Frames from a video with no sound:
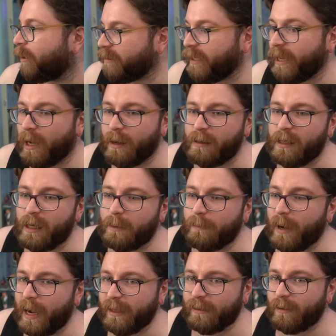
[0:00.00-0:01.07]
Yeah.
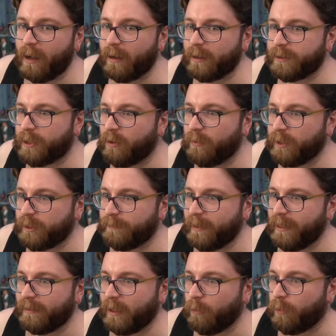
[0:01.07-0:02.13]
My thought has always
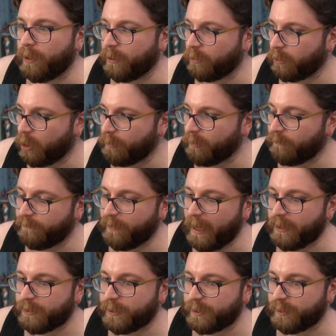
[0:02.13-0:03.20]
been that when global
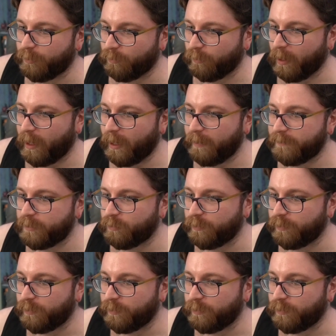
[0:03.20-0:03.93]
fascism arrives,